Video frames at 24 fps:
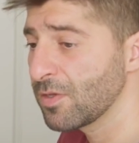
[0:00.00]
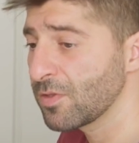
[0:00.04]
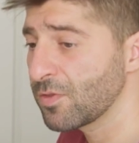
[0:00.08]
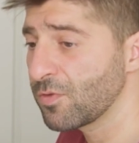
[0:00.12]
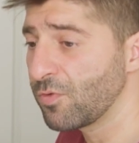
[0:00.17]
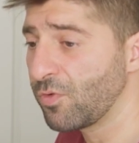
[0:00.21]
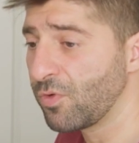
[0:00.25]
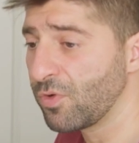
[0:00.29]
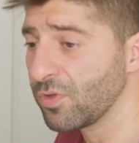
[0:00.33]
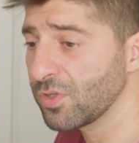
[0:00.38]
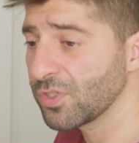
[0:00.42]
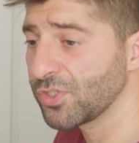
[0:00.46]

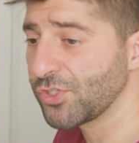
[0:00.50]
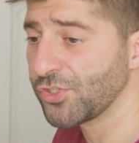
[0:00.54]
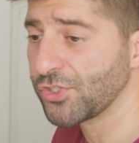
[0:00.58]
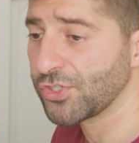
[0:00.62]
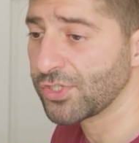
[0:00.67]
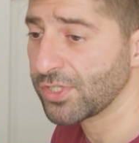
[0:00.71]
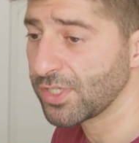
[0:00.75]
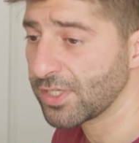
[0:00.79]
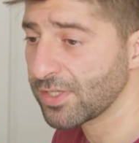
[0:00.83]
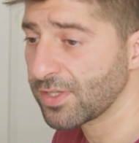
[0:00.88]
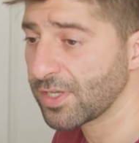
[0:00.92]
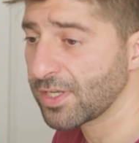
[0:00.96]
whole
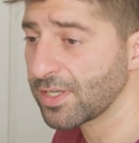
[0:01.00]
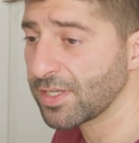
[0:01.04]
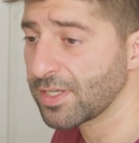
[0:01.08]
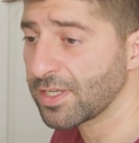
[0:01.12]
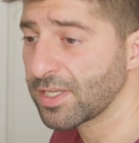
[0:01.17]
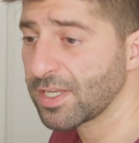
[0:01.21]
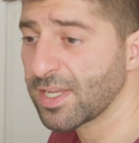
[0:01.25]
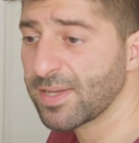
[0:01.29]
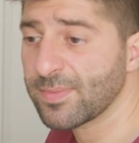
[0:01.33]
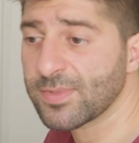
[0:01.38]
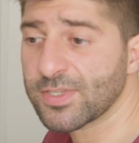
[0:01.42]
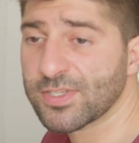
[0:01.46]
engineering
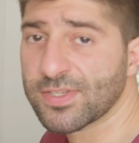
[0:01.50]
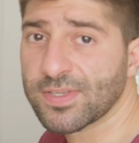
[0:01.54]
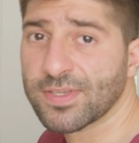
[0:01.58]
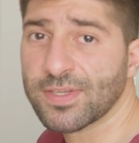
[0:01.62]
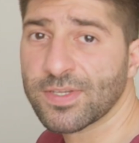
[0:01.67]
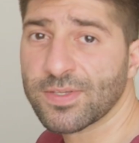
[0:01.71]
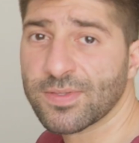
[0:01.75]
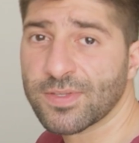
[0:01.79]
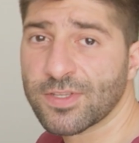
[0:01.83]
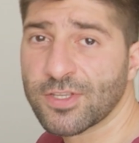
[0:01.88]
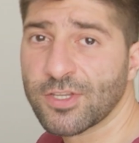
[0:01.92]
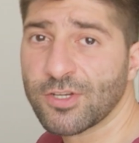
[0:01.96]
and chemistry
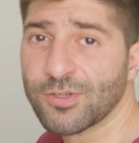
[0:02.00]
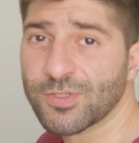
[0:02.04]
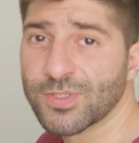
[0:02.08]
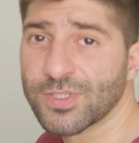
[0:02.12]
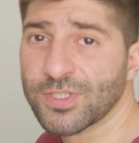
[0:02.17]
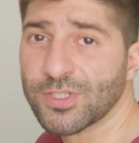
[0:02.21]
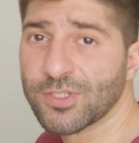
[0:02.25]
that goes